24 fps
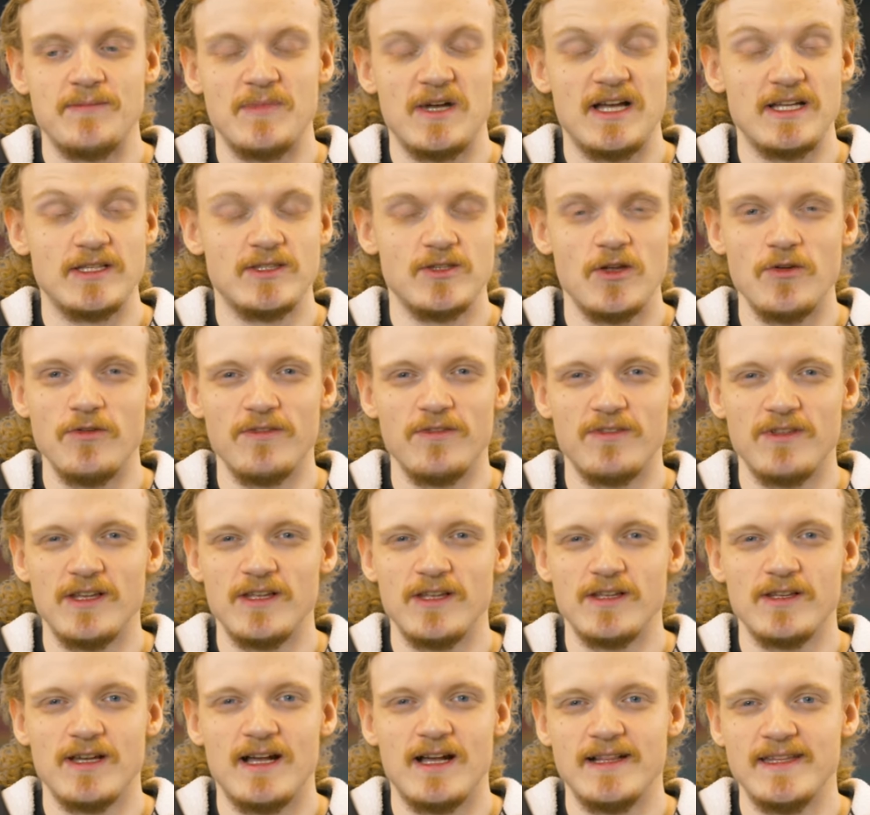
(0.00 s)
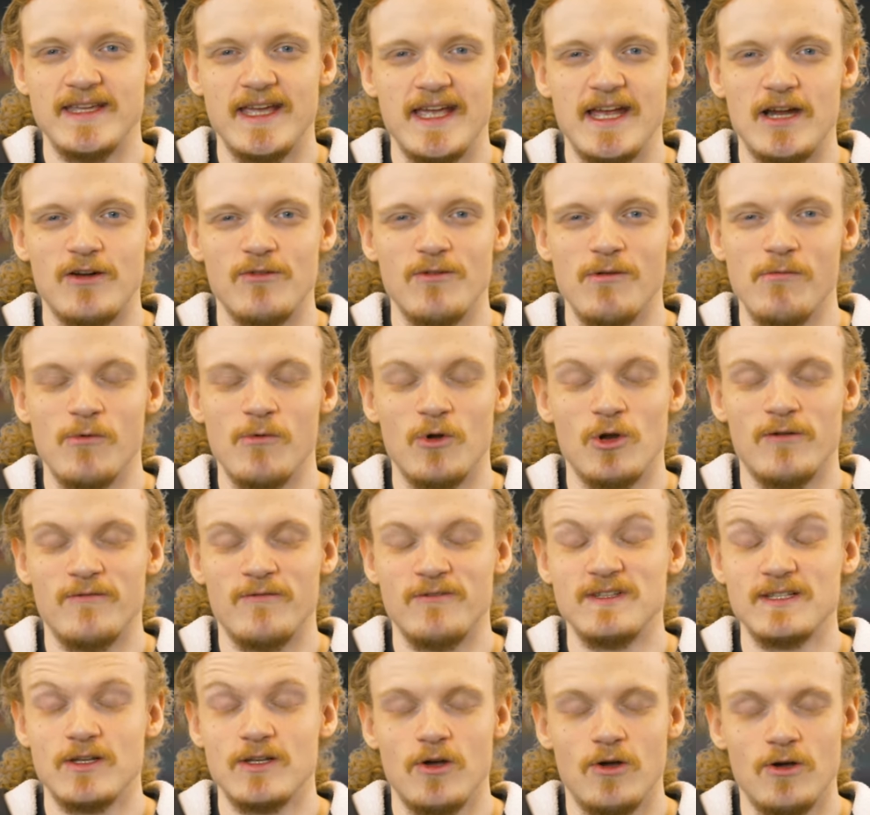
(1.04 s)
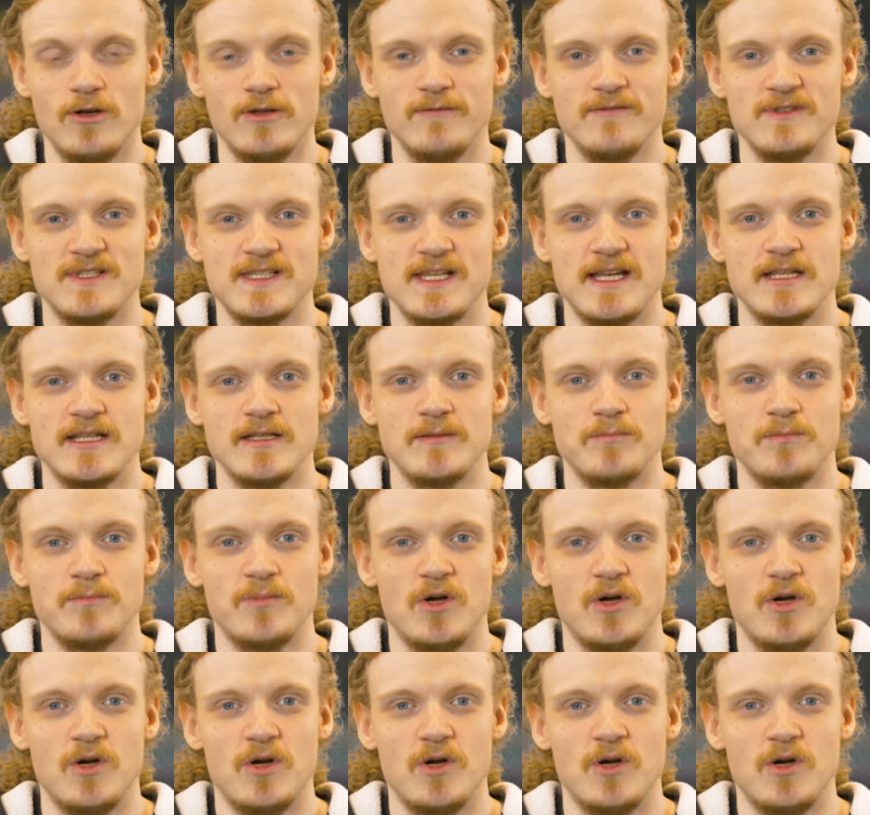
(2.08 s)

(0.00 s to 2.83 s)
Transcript: I don't think Al-Daheri will all of a sudden